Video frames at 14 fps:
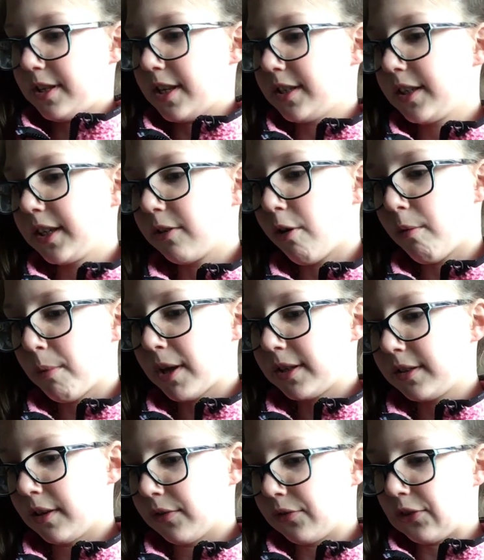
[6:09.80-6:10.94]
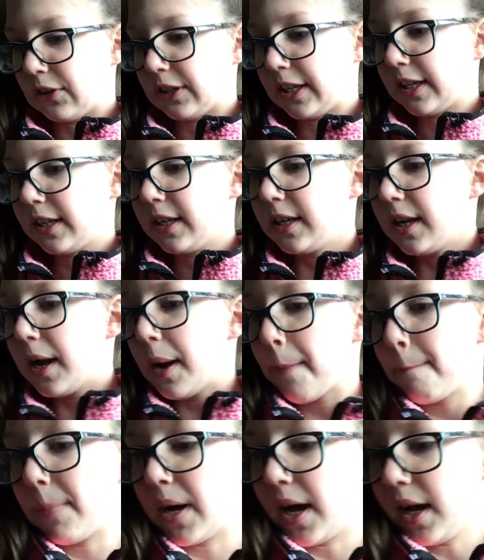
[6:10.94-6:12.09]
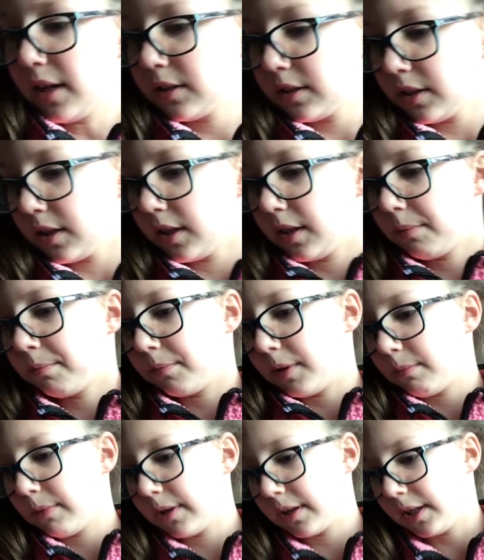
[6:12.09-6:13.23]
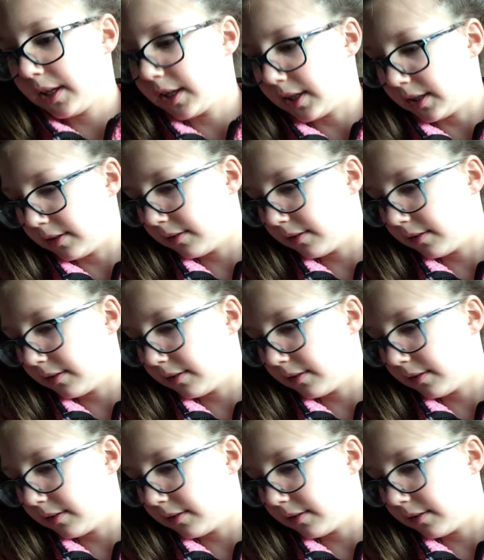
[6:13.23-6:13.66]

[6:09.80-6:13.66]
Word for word: has like all my stuff on it. But actually, maybe I can.